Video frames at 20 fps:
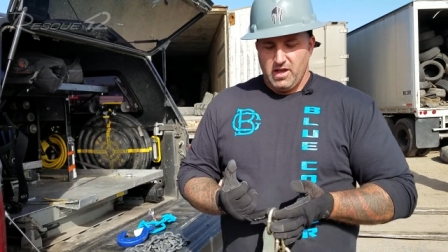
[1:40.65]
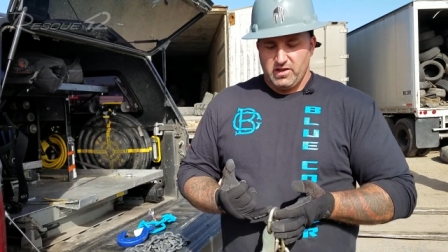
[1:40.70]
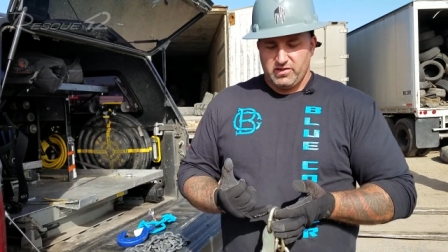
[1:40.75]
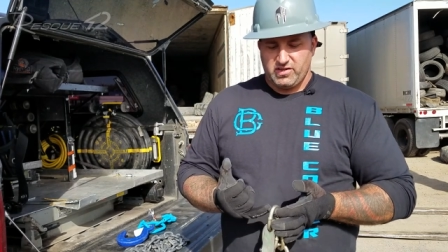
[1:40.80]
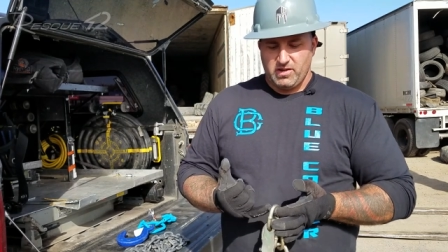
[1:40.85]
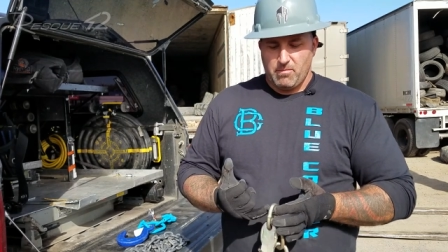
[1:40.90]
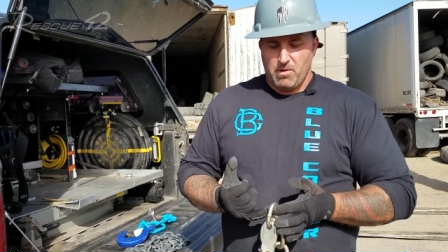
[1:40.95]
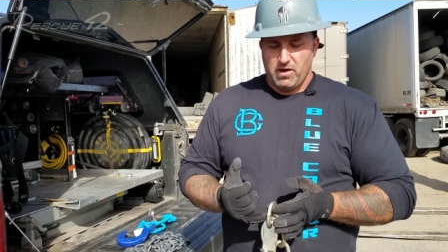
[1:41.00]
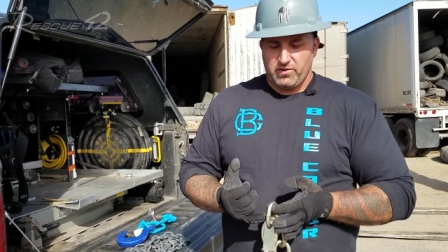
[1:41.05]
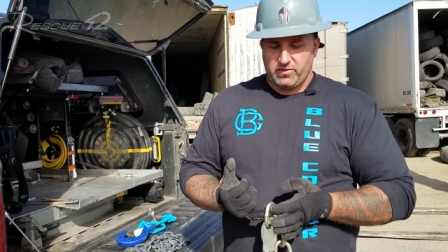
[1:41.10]

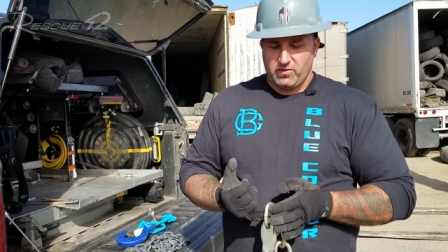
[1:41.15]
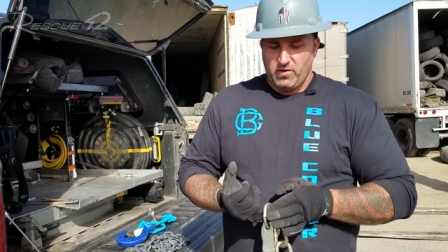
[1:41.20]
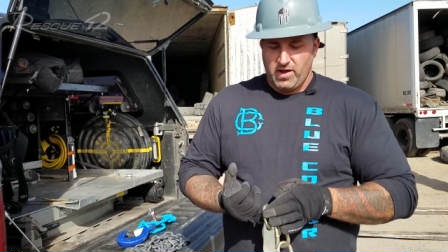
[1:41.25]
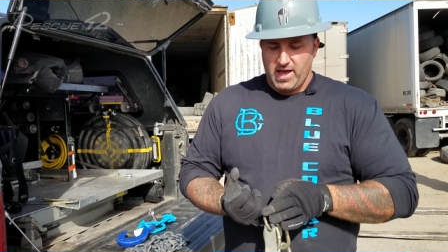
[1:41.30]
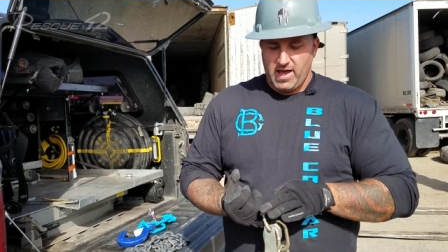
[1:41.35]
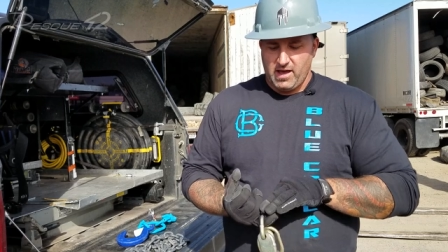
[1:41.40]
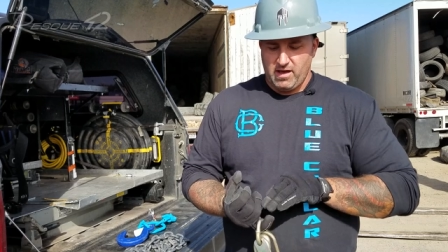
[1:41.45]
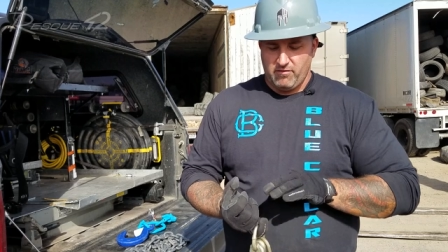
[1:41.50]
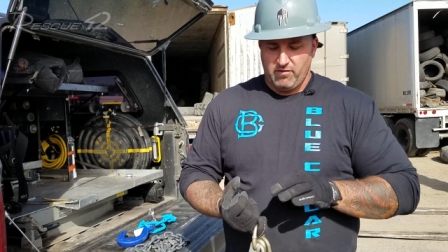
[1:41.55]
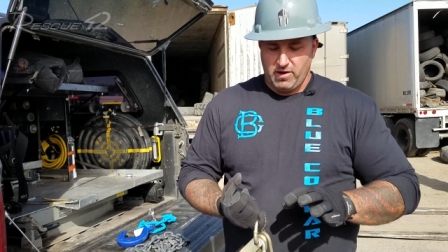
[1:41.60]
Some also
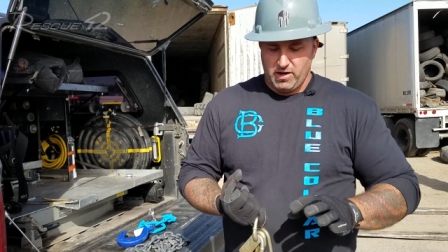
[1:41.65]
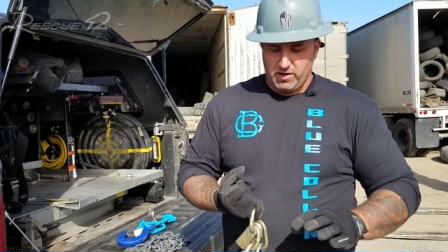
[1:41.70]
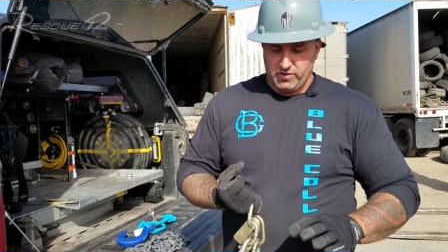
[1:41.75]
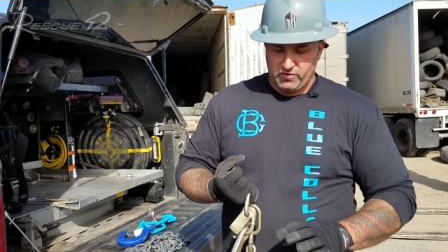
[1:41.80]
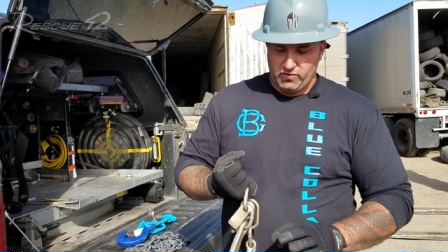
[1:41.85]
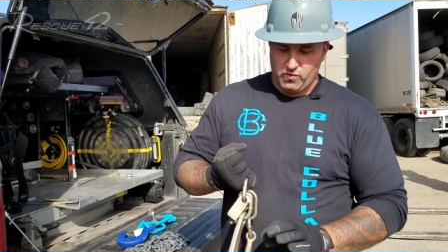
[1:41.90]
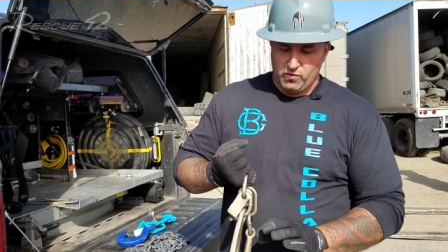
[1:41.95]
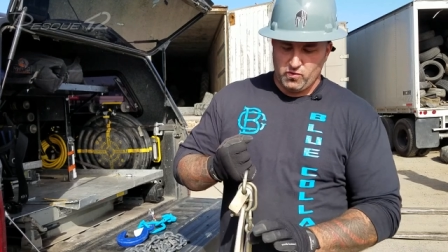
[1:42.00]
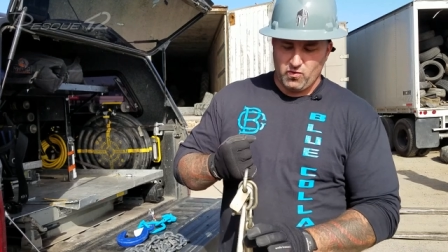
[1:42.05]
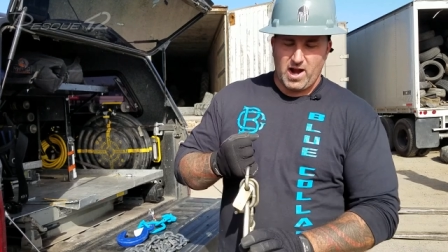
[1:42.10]
have uh,
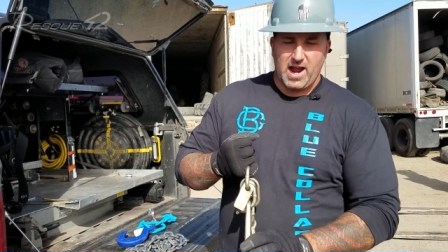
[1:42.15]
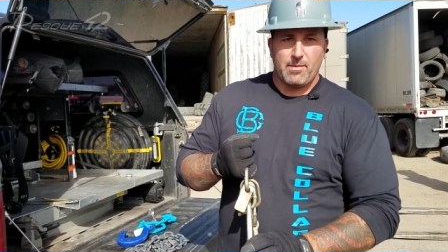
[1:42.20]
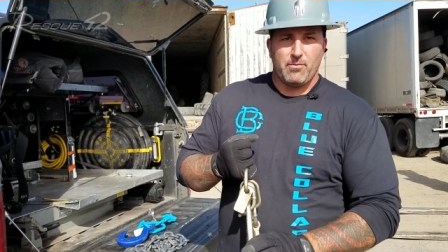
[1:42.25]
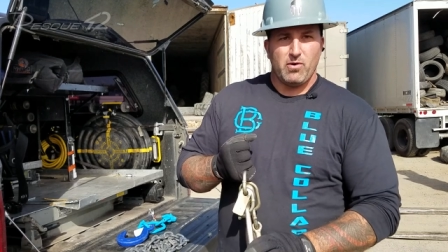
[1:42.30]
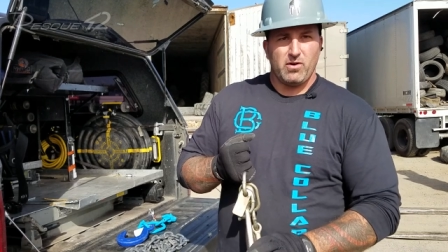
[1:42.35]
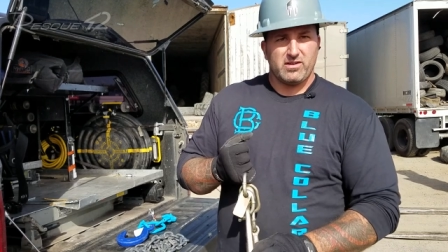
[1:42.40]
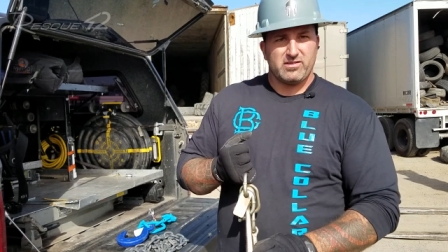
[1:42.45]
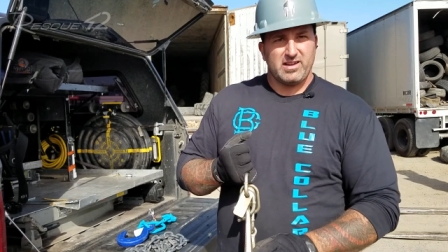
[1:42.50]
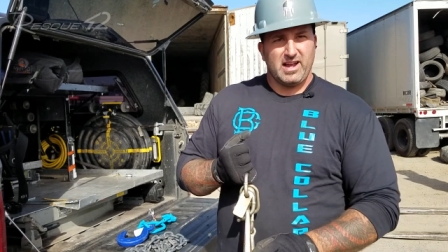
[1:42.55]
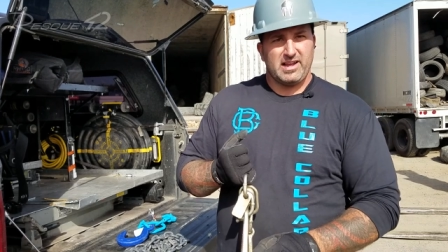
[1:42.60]
two grab
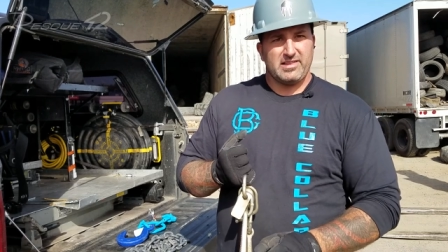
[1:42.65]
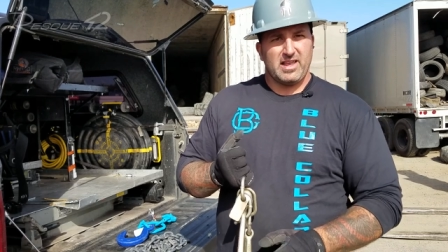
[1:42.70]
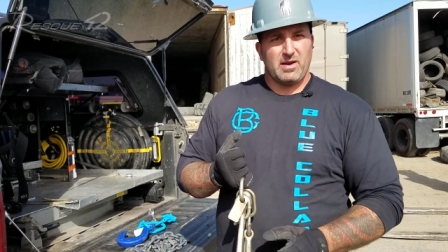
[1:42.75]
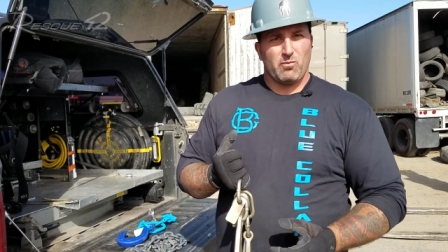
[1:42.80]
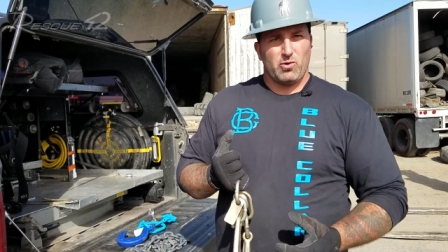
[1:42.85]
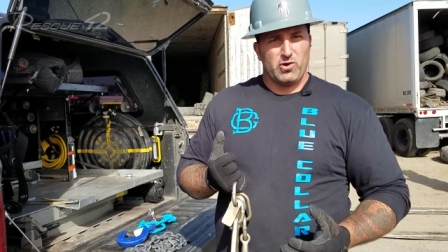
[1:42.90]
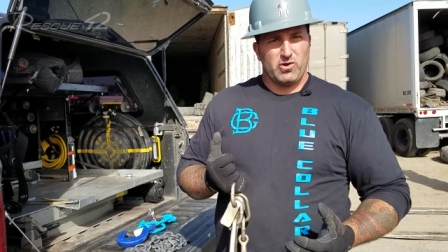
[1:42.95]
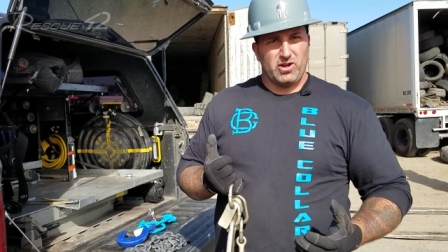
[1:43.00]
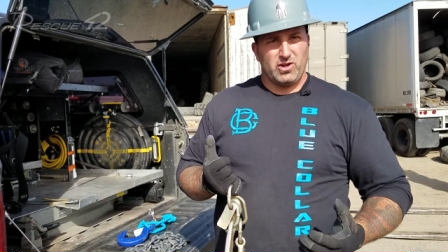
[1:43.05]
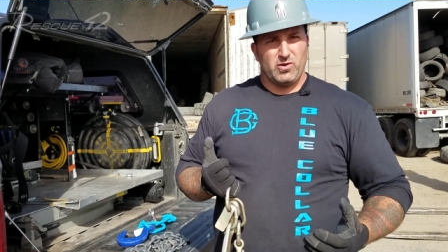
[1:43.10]
hooks on them
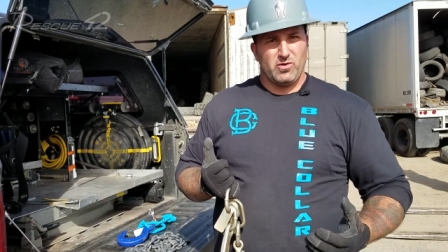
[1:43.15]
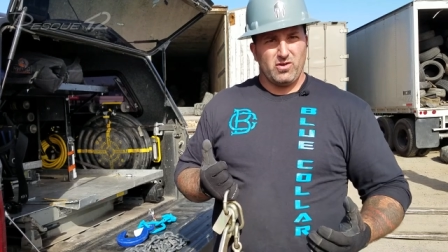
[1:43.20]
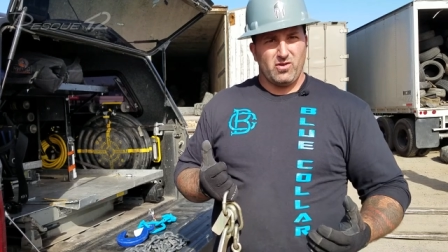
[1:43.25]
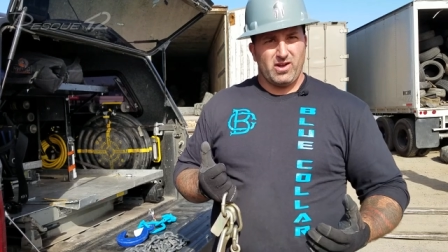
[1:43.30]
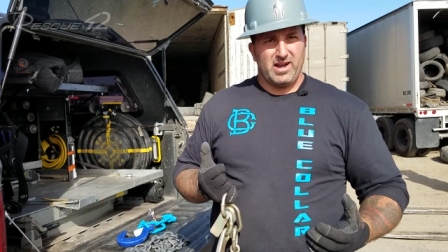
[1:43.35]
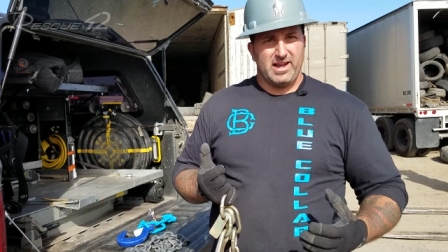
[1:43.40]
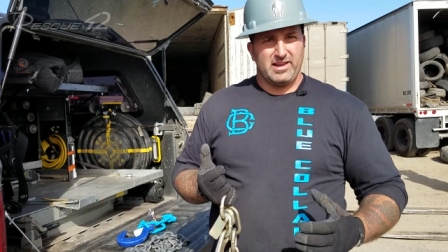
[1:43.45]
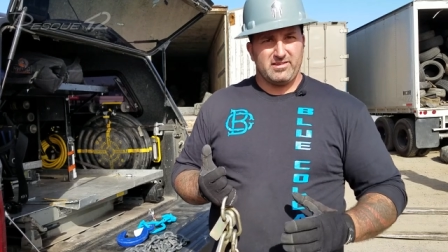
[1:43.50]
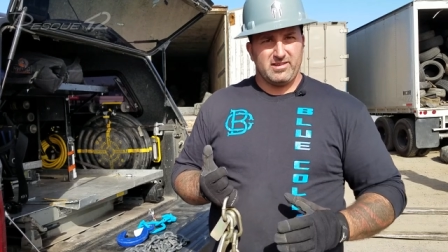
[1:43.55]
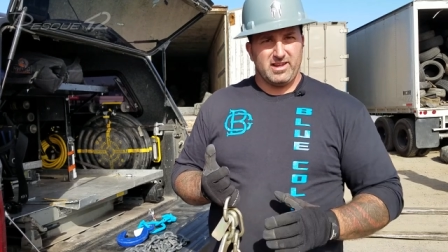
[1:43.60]
where you can
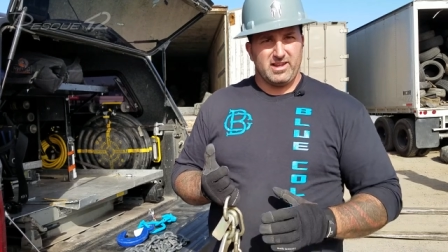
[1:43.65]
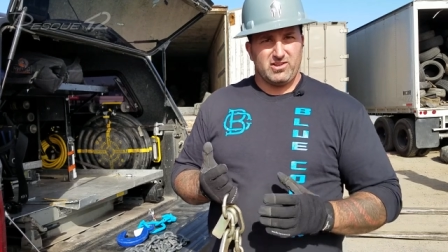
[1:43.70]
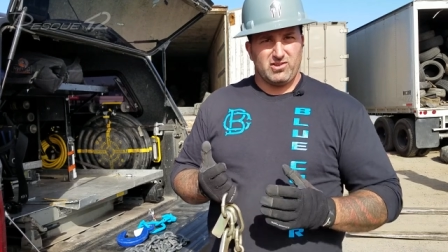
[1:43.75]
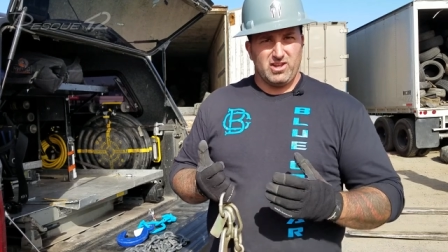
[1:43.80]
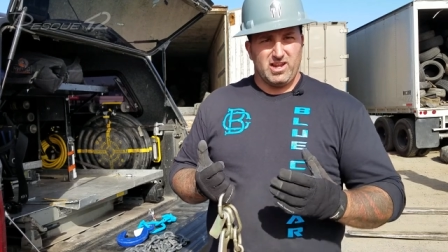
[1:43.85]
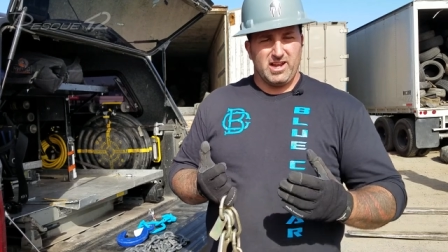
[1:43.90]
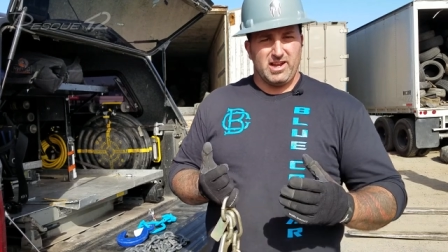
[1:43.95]
utilize it